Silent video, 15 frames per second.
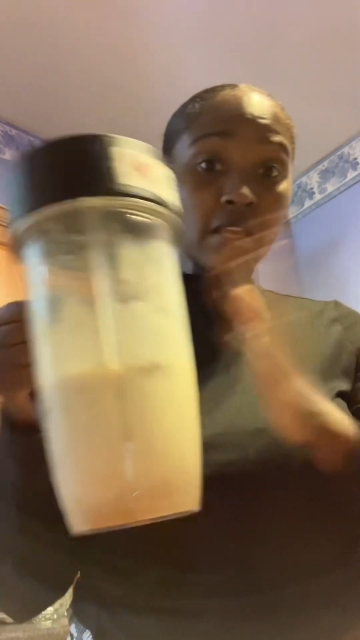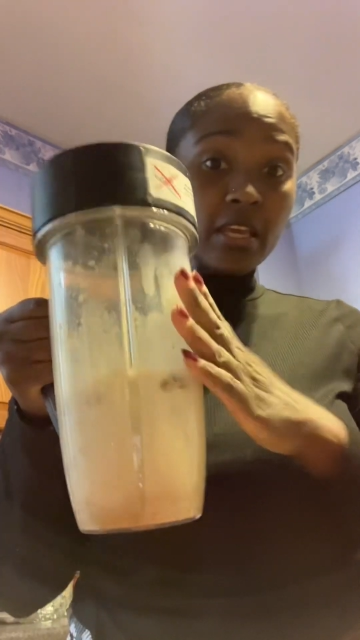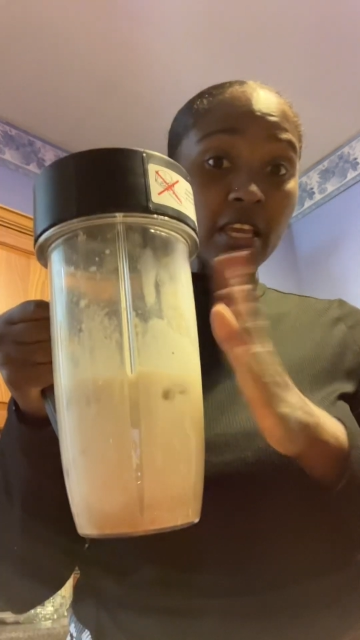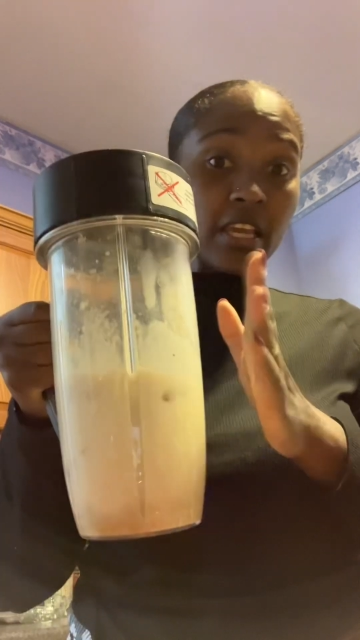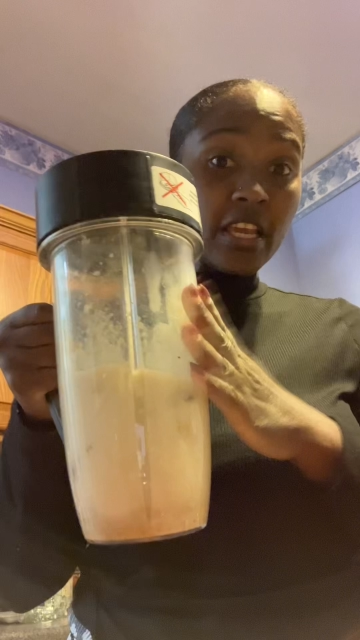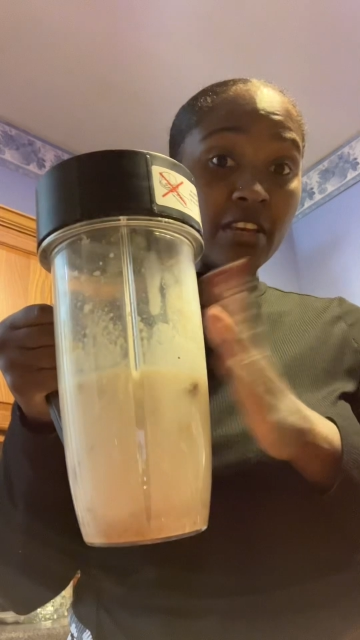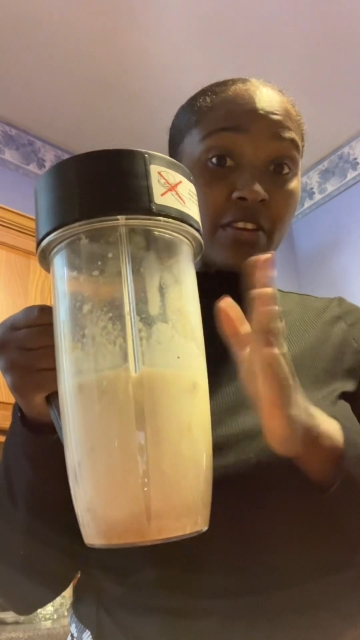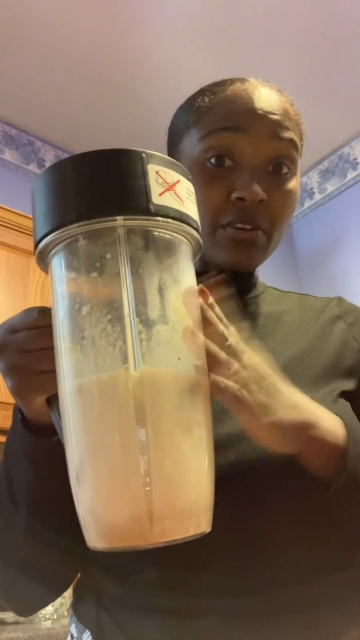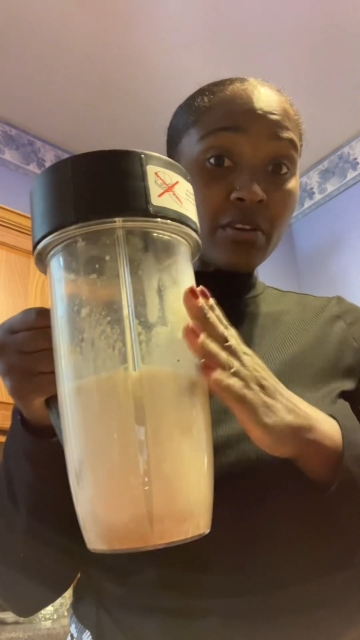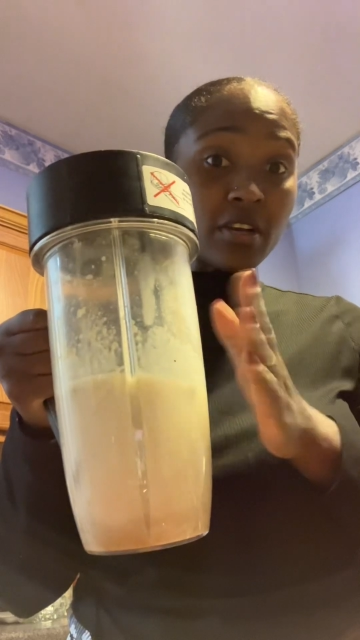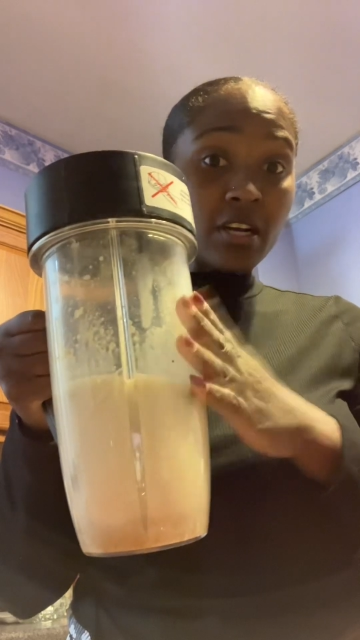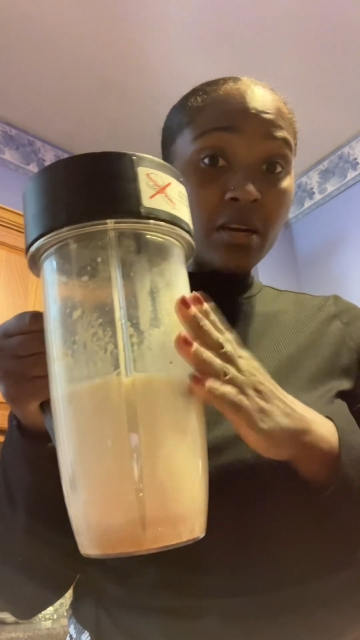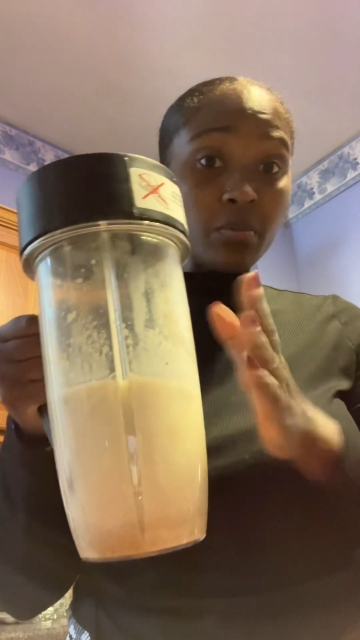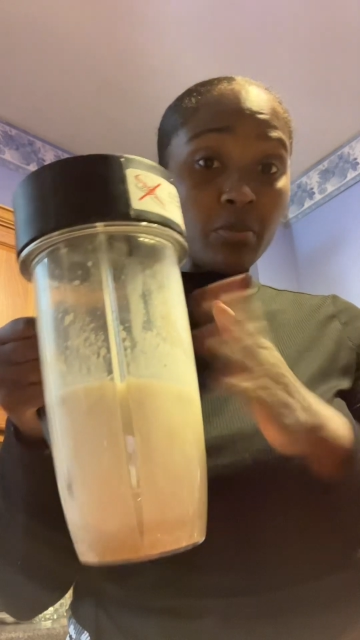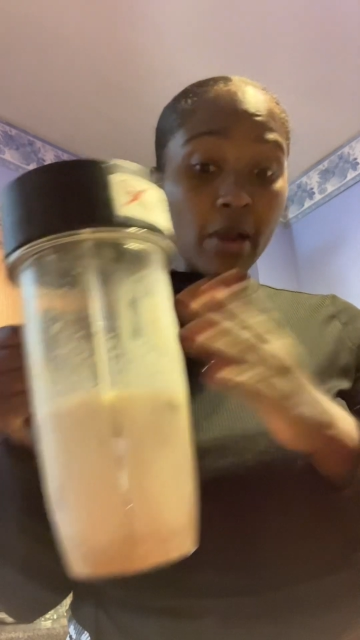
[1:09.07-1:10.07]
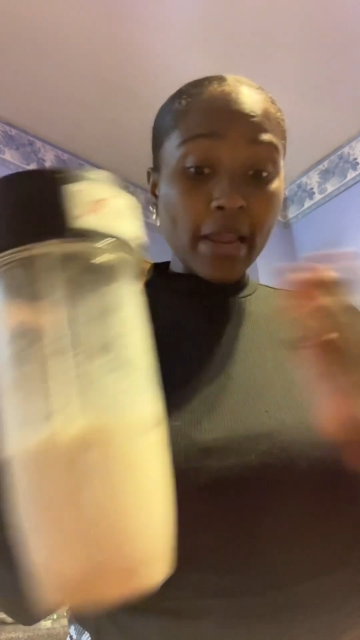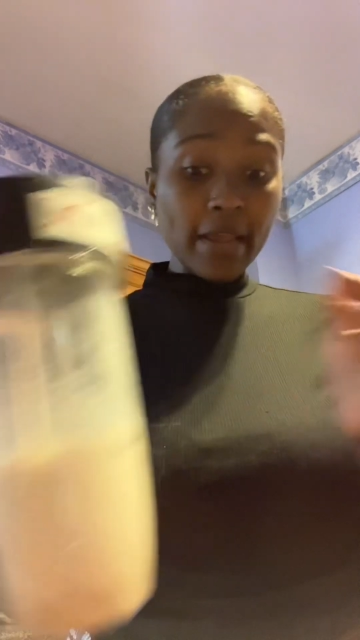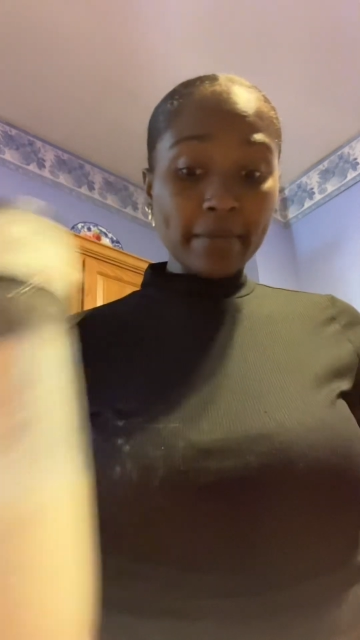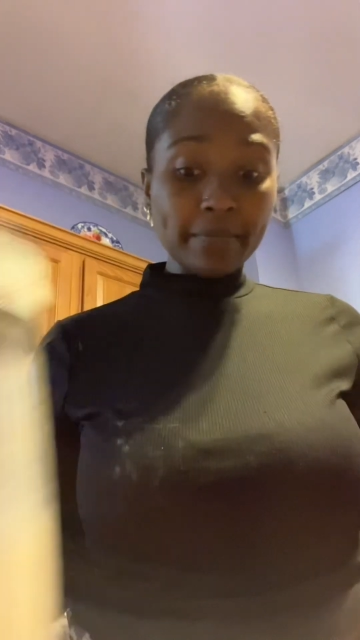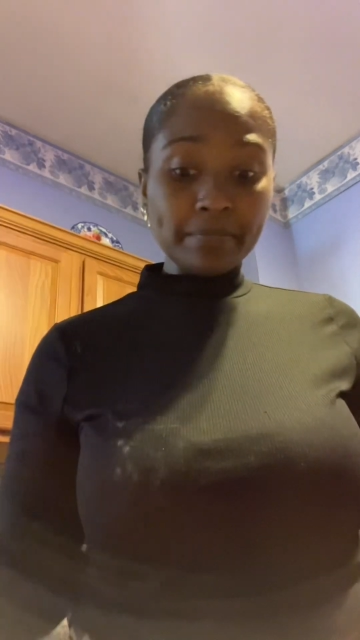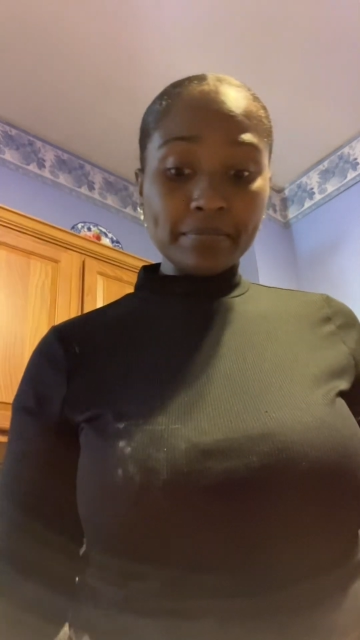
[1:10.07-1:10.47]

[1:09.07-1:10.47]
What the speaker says: in your cup, right?